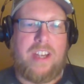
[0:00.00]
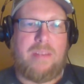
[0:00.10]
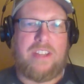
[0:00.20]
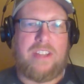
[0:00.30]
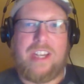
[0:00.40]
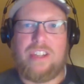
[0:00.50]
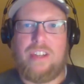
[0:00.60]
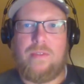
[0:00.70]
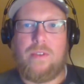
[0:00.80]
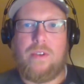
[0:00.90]
but it's actually
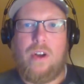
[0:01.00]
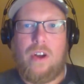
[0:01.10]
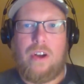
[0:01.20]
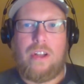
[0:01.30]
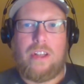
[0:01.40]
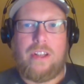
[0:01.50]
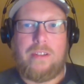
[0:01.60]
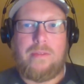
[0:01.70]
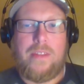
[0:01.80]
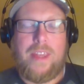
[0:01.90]
for all
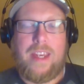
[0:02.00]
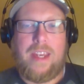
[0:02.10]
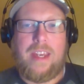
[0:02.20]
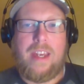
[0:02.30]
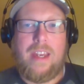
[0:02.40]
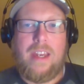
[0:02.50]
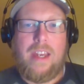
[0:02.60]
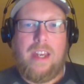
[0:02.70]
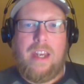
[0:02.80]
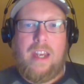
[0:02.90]
of the
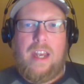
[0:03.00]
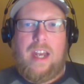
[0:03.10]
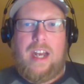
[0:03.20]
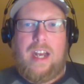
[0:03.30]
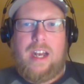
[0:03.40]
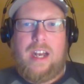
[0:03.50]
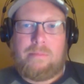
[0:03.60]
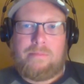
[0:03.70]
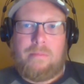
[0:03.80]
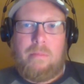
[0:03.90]

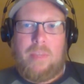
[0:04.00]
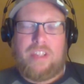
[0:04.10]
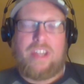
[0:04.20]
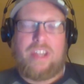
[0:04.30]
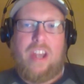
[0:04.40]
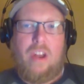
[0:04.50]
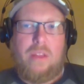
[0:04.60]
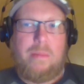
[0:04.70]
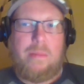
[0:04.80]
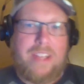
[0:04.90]
it sounds like all
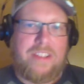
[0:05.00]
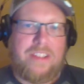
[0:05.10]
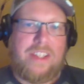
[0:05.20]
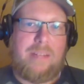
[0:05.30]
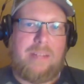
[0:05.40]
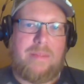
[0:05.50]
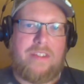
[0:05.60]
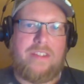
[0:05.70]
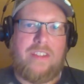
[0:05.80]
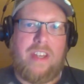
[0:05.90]
the men's
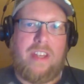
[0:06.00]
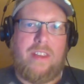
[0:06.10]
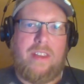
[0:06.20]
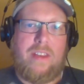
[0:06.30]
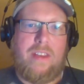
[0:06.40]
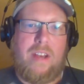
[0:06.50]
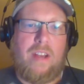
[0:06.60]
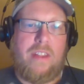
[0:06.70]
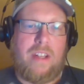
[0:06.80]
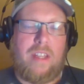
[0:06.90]
teams,
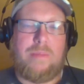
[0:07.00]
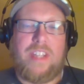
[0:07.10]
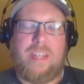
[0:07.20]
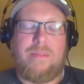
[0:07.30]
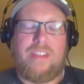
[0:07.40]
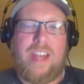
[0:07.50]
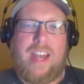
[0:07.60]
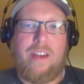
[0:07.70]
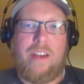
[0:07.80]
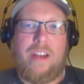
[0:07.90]
all the club teams
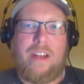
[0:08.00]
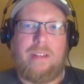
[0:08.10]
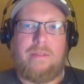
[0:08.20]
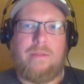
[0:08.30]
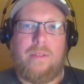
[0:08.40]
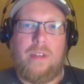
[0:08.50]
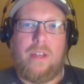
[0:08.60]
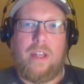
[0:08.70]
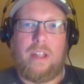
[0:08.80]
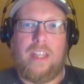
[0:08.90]
out of
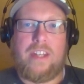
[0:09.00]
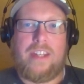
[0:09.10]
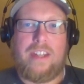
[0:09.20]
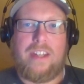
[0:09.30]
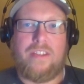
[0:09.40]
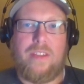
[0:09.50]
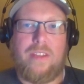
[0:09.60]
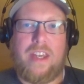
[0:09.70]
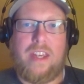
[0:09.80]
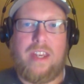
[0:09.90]
Glendale. So
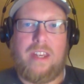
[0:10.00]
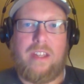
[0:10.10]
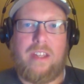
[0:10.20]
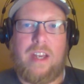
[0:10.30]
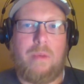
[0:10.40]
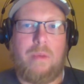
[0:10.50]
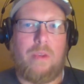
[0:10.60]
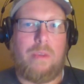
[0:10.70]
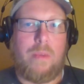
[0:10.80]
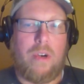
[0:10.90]
they both
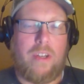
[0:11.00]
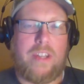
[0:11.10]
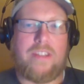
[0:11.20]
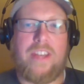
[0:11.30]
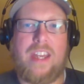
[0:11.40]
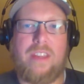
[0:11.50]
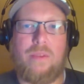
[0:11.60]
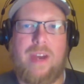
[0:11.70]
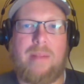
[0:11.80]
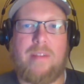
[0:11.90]
the Merlins and the
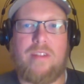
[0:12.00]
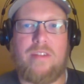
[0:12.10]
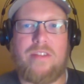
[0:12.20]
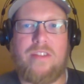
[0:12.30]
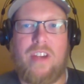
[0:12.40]
Raptors